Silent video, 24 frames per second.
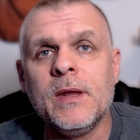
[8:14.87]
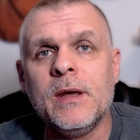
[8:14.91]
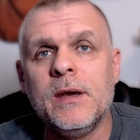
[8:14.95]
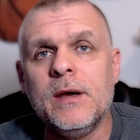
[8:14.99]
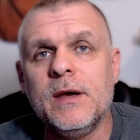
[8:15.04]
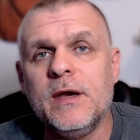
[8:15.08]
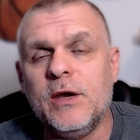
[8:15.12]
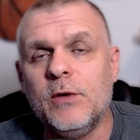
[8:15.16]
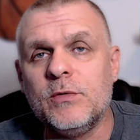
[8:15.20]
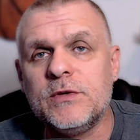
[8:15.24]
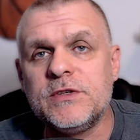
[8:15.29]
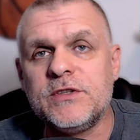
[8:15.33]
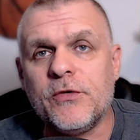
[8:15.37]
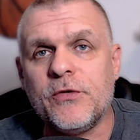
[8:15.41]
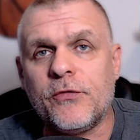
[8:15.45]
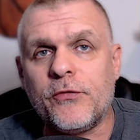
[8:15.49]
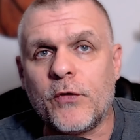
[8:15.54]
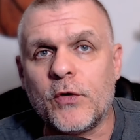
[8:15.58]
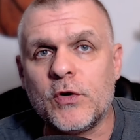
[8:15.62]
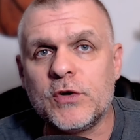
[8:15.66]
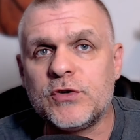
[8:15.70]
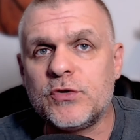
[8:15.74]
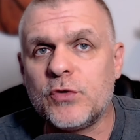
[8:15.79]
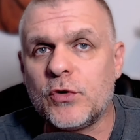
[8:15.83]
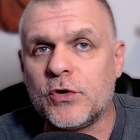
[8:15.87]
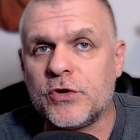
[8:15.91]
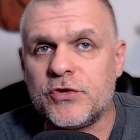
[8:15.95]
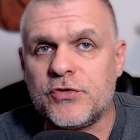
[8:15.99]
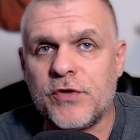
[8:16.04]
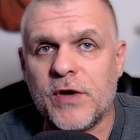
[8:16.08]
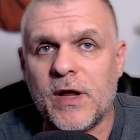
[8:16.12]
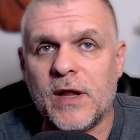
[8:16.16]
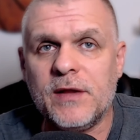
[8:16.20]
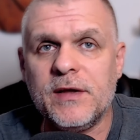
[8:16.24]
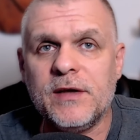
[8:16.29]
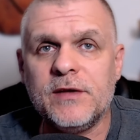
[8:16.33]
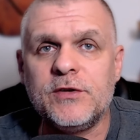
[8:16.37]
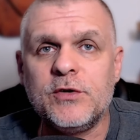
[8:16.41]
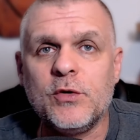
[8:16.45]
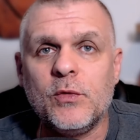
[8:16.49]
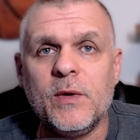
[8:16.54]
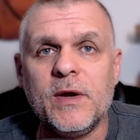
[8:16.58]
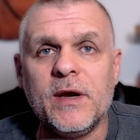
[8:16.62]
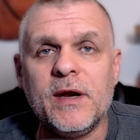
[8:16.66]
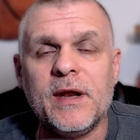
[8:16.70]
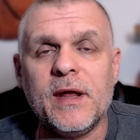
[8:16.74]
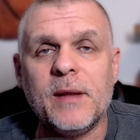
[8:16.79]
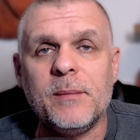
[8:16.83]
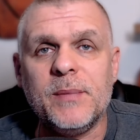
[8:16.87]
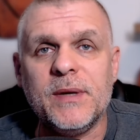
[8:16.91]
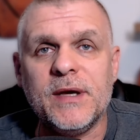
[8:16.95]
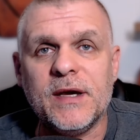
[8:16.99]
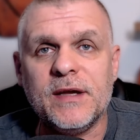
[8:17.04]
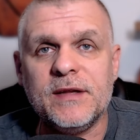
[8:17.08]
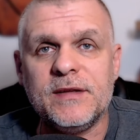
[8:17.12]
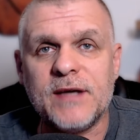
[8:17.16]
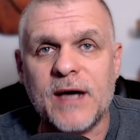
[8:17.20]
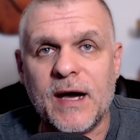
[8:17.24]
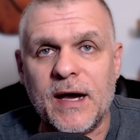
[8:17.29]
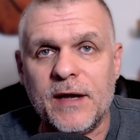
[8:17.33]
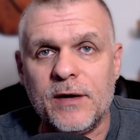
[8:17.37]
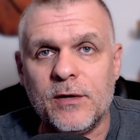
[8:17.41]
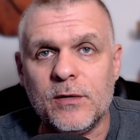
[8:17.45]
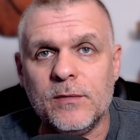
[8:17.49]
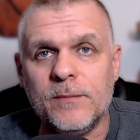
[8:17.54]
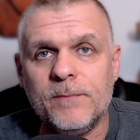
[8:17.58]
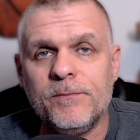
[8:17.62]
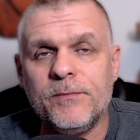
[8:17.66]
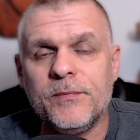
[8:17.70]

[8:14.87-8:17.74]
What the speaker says: He was the first Australian to win an NBA title.